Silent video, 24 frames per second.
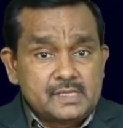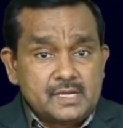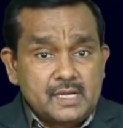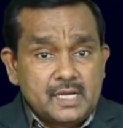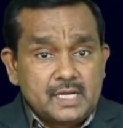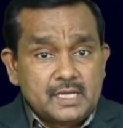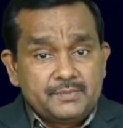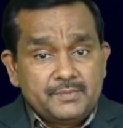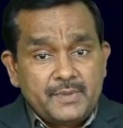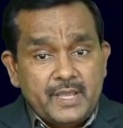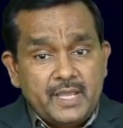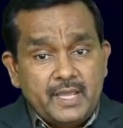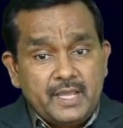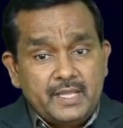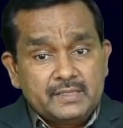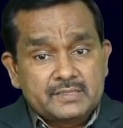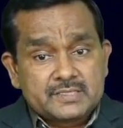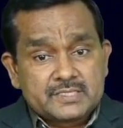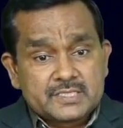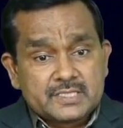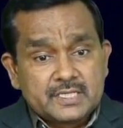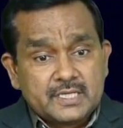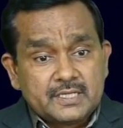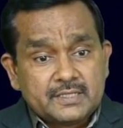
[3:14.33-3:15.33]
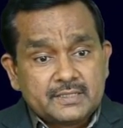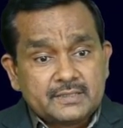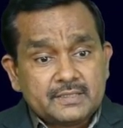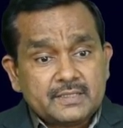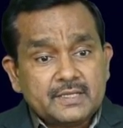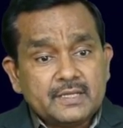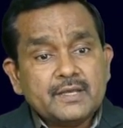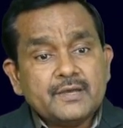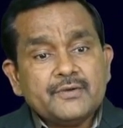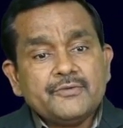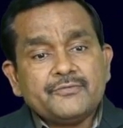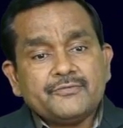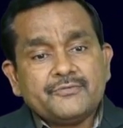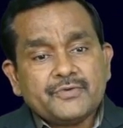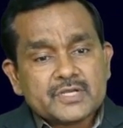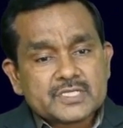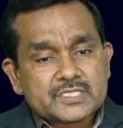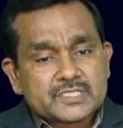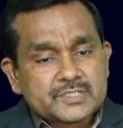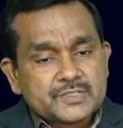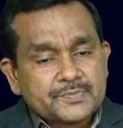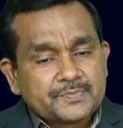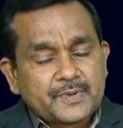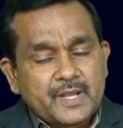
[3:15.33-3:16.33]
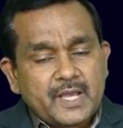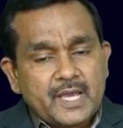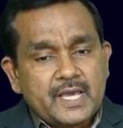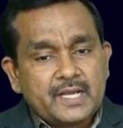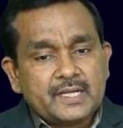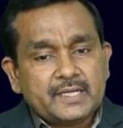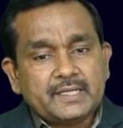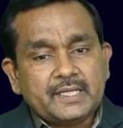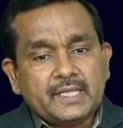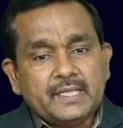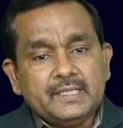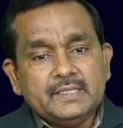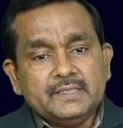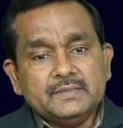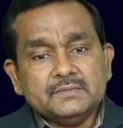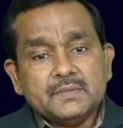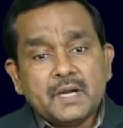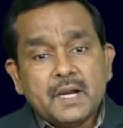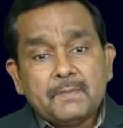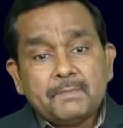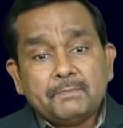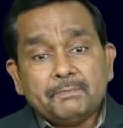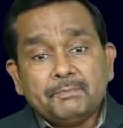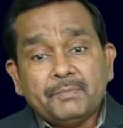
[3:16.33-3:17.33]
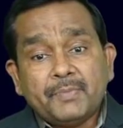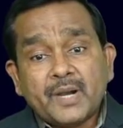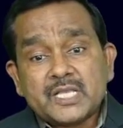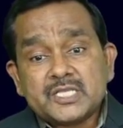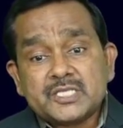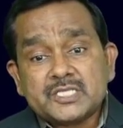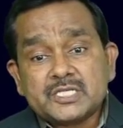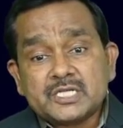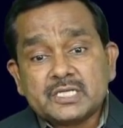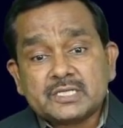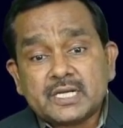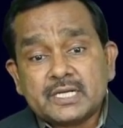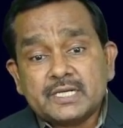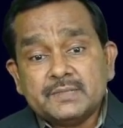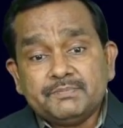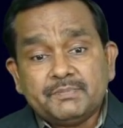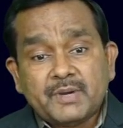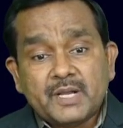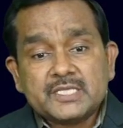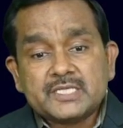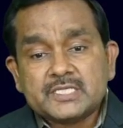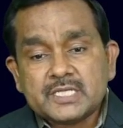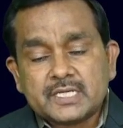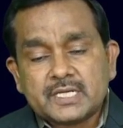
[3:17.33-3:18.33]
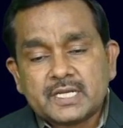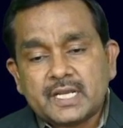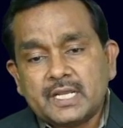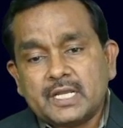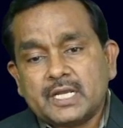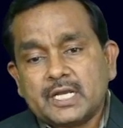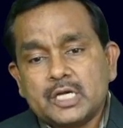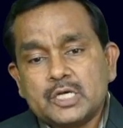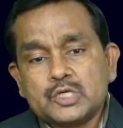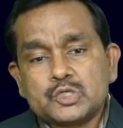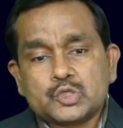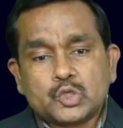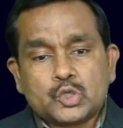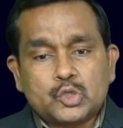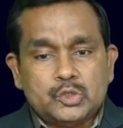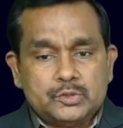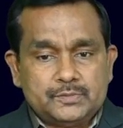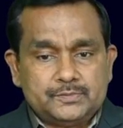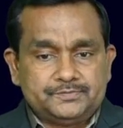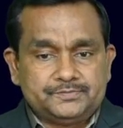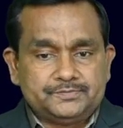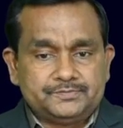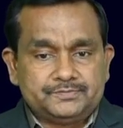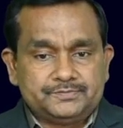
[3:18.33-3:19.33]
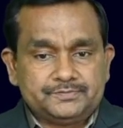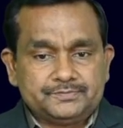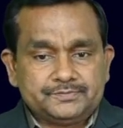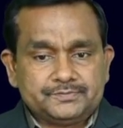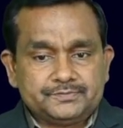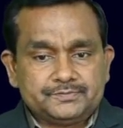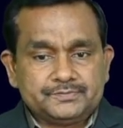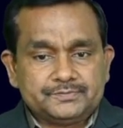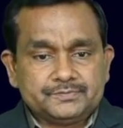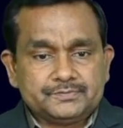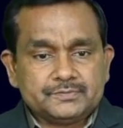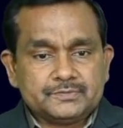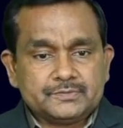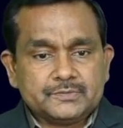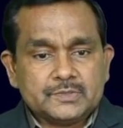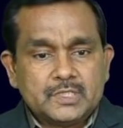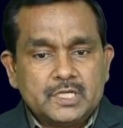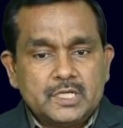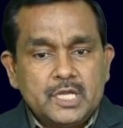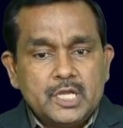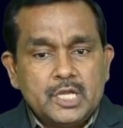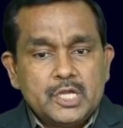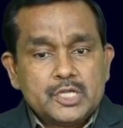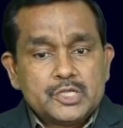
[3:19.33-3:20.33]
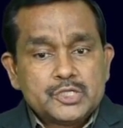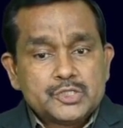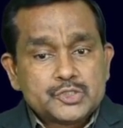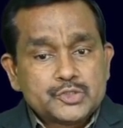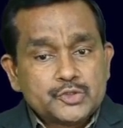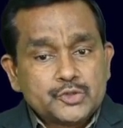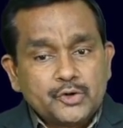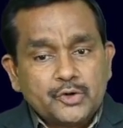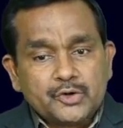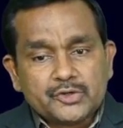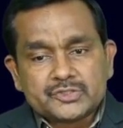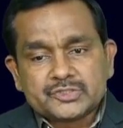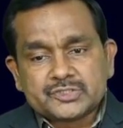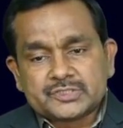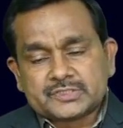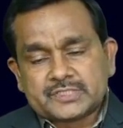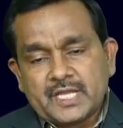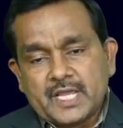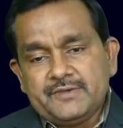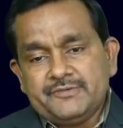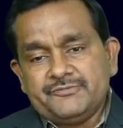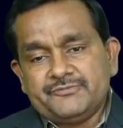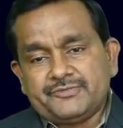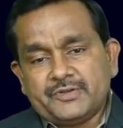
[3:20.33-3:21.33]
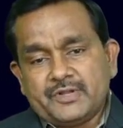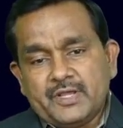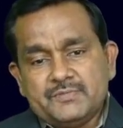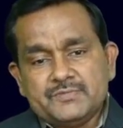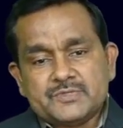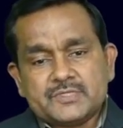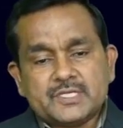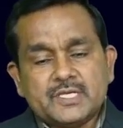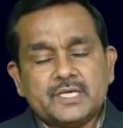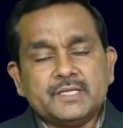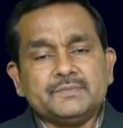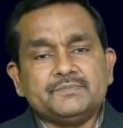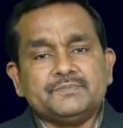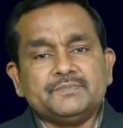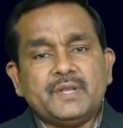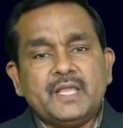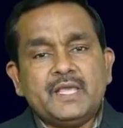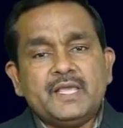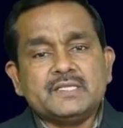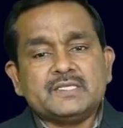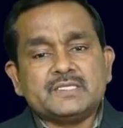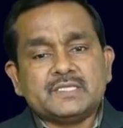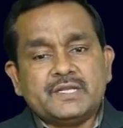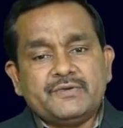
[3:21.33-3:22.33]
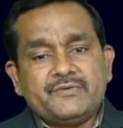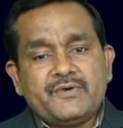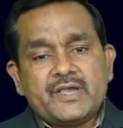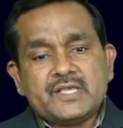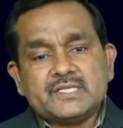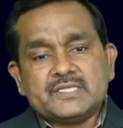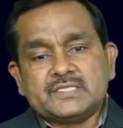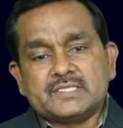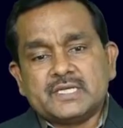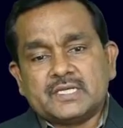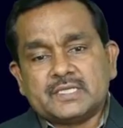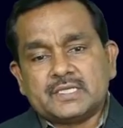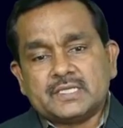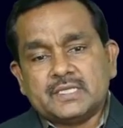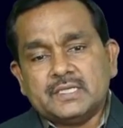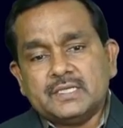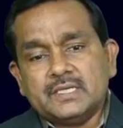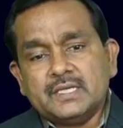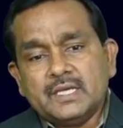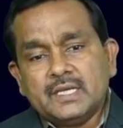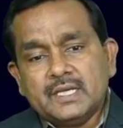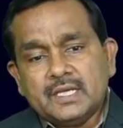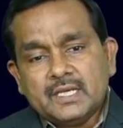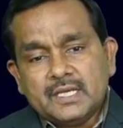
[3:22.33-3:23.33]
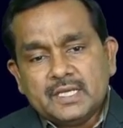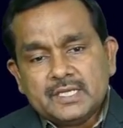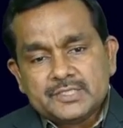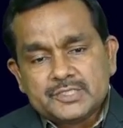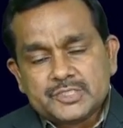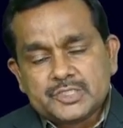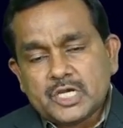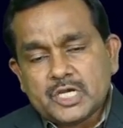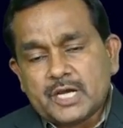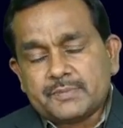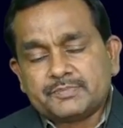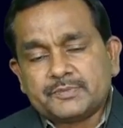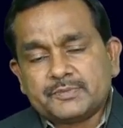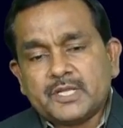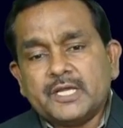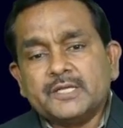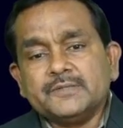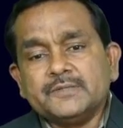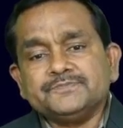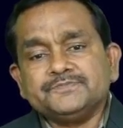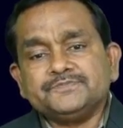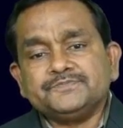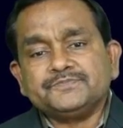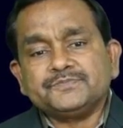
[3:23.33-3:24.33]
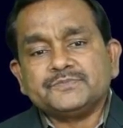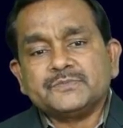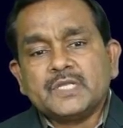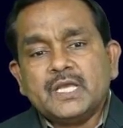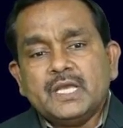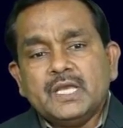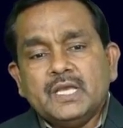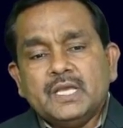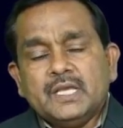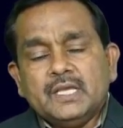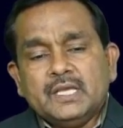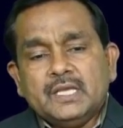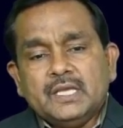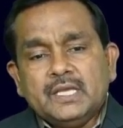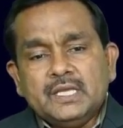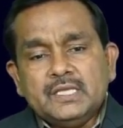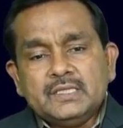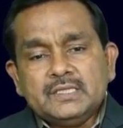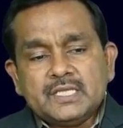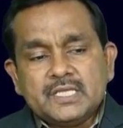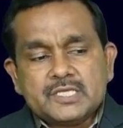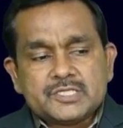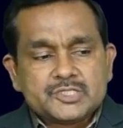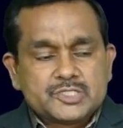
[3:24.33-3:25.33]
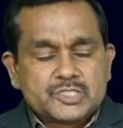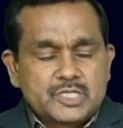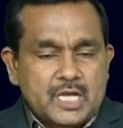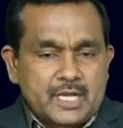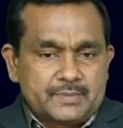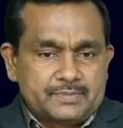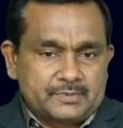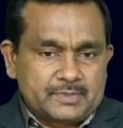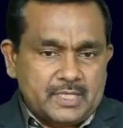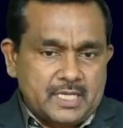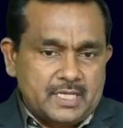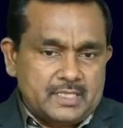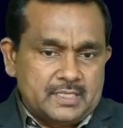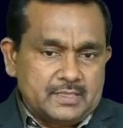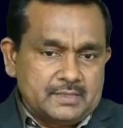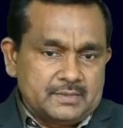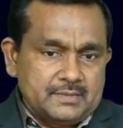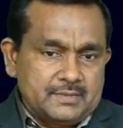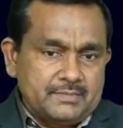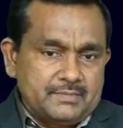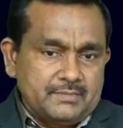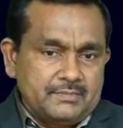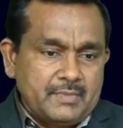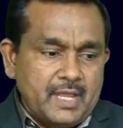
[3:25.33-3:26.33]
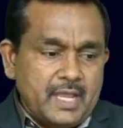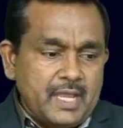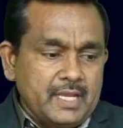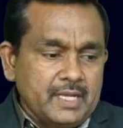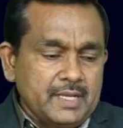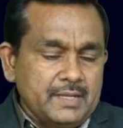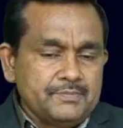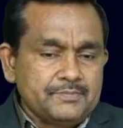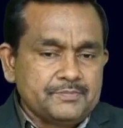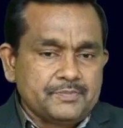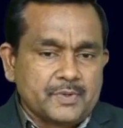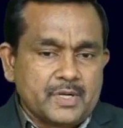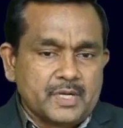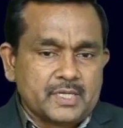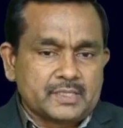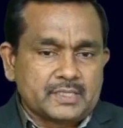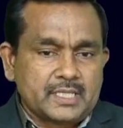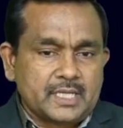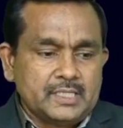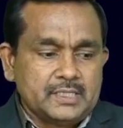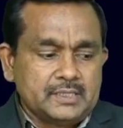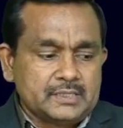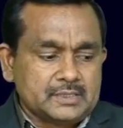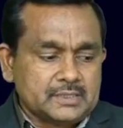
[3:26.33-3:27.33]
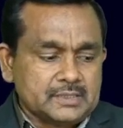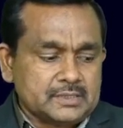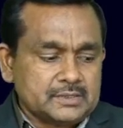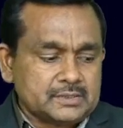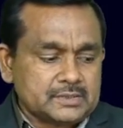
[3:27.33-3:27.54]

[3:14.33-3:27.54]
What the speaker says: on May 8th, sir? First priority, budget and budgetary control. 2 hours time frame, sir. Please revise that chapter. In this chapter, main important